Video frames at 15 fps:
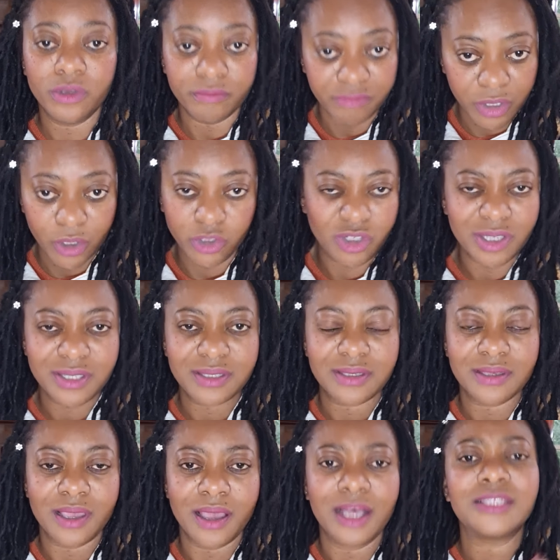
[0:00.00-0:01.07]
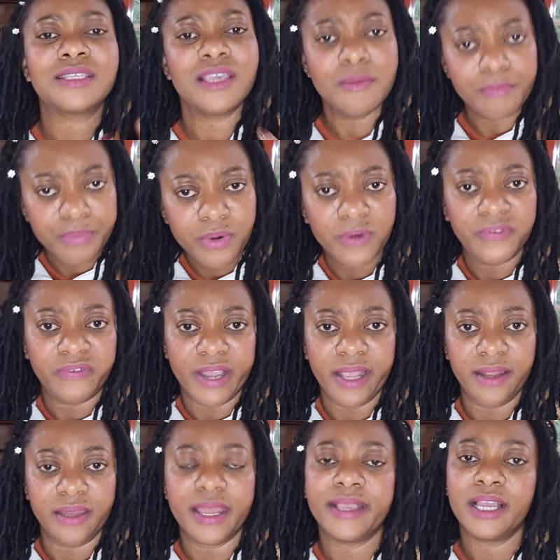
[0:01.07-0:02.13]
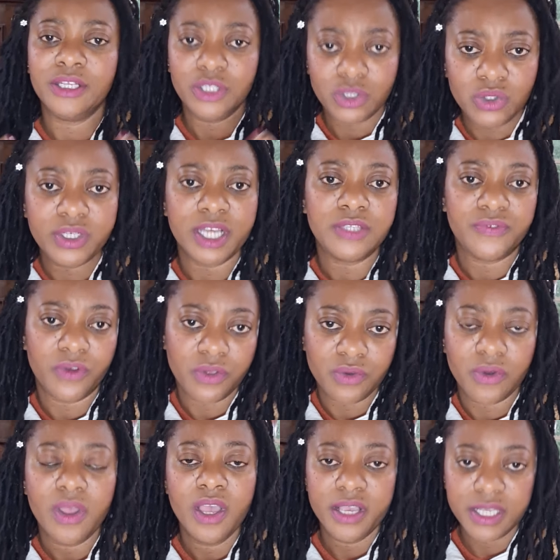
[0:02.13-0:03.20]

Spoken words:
you know, just a skin profiling, I can do that for you.